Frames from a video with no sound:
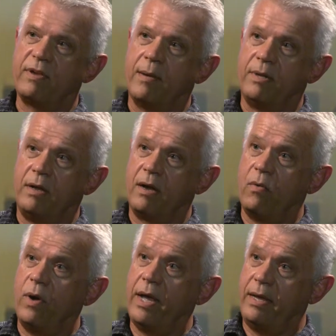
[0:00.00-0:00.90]
come a
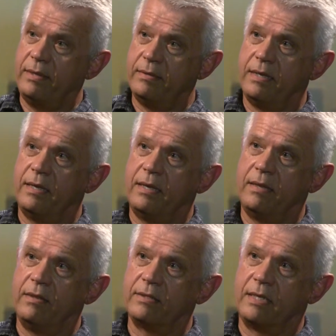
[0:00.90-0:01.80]
long way,
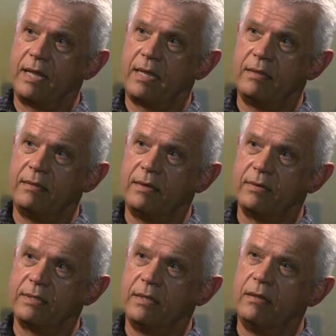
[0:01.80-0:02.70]
there's
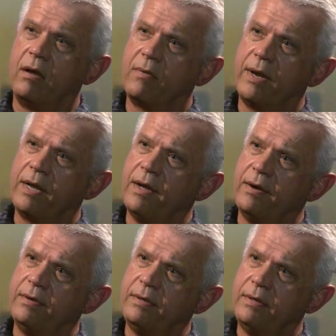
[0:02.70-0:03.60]
a long way to go.